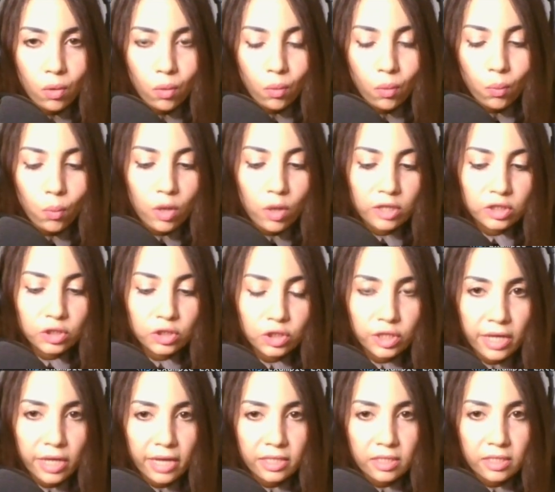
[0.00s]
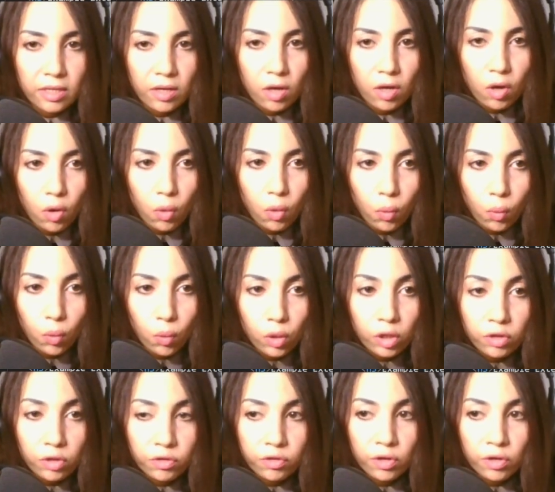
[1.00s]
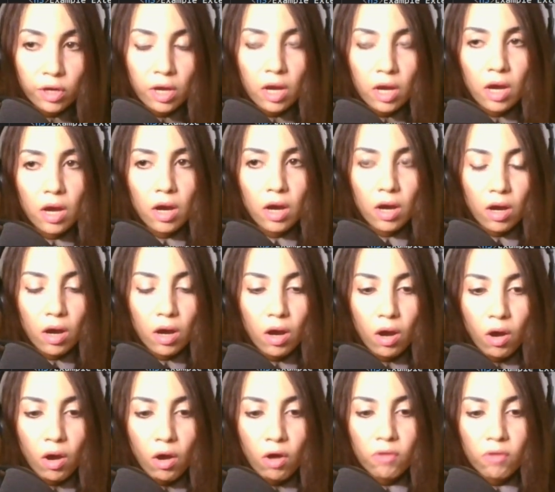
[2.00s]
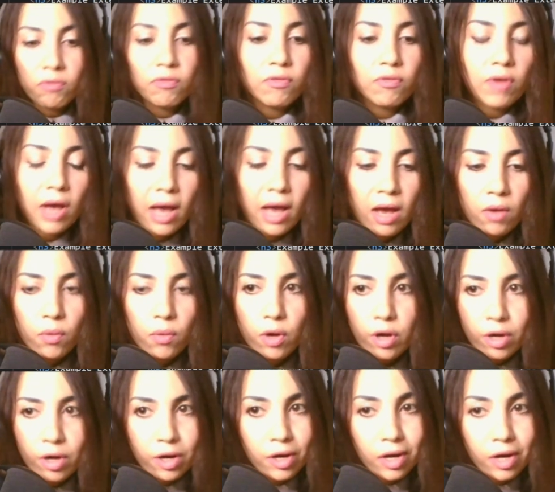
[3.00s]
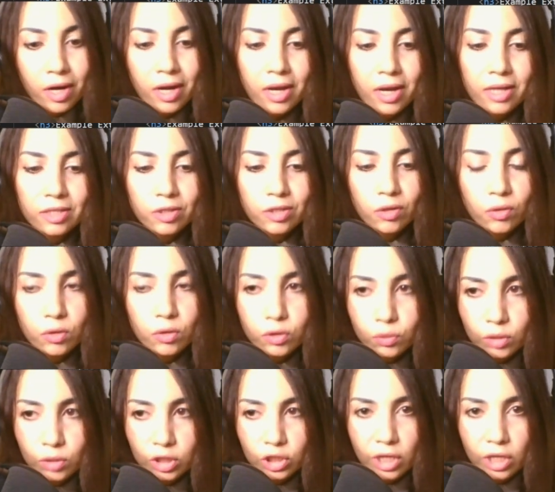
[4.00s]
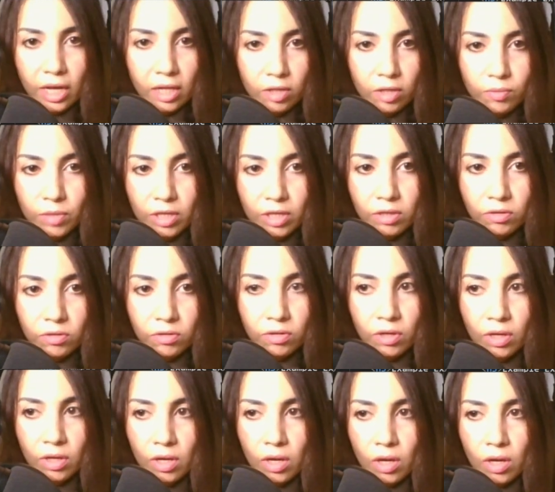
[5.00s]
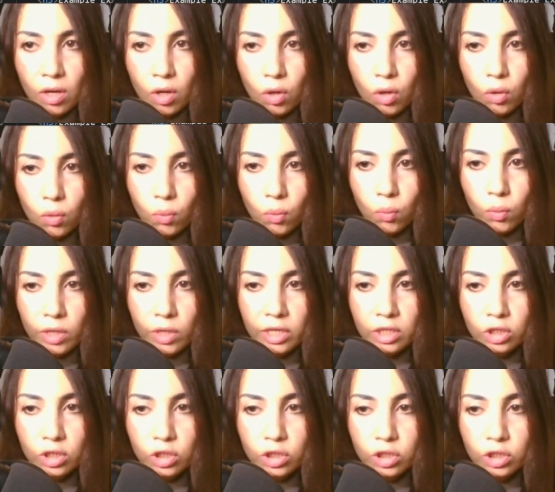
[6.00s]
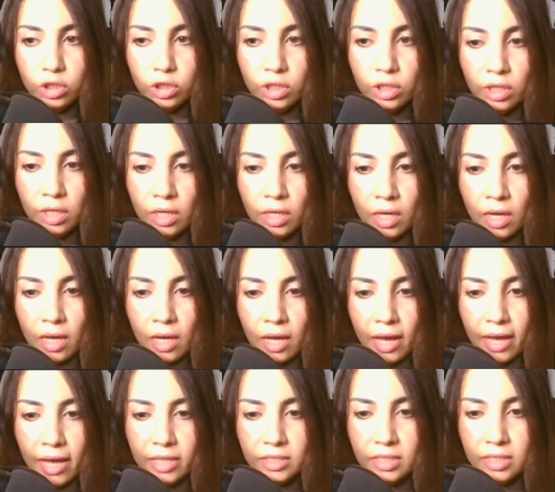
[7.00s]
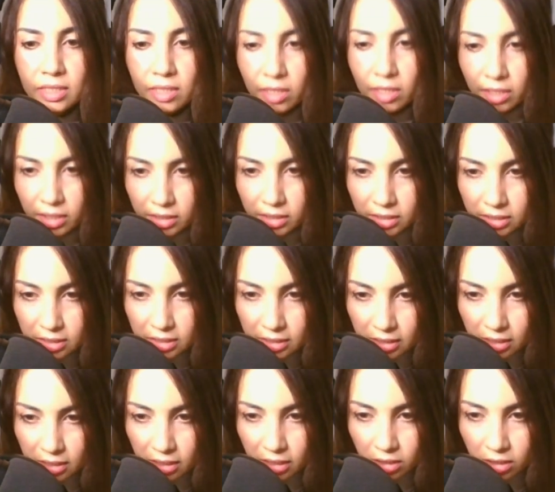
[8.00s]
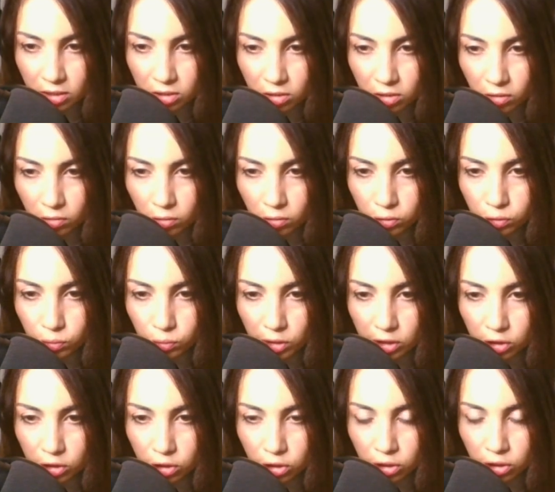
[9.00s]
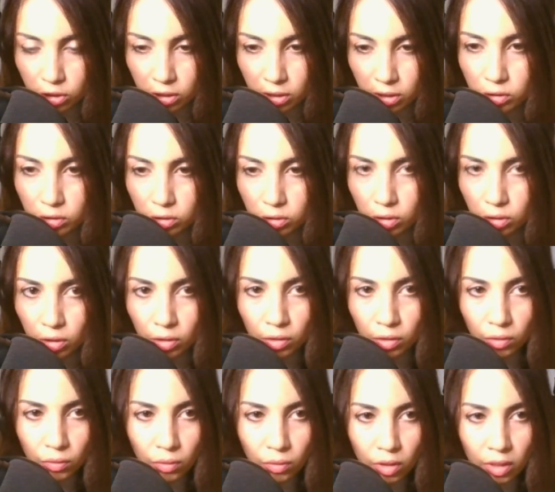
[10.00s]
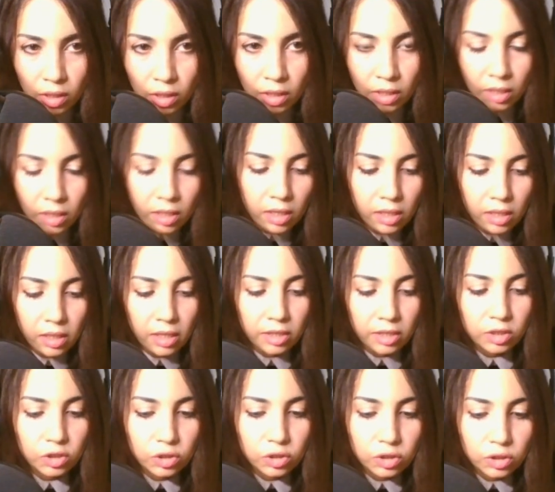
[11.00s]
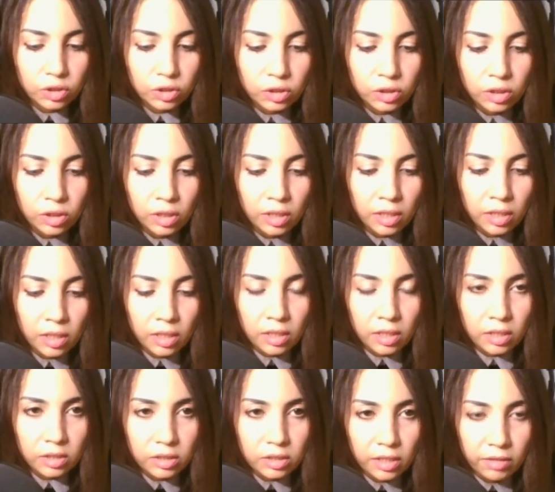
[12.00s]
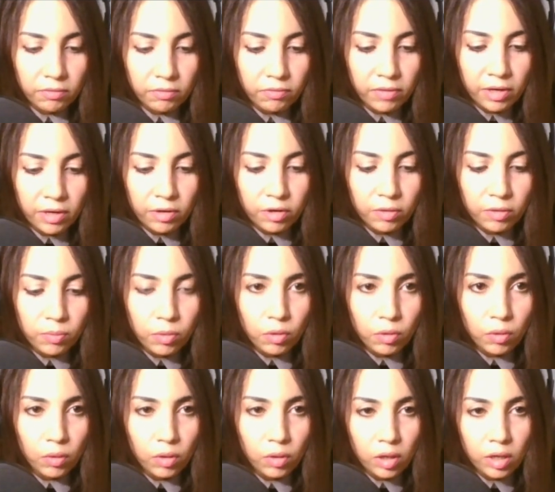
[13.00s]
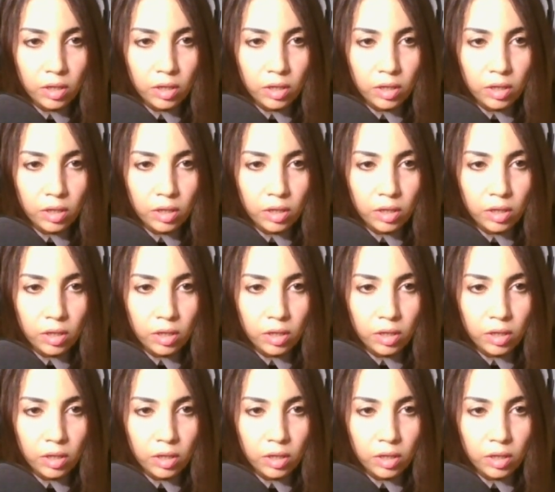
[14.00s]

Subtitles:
want to get a hold of our toggle switch element, which has the ID toggle switch. So let's set variable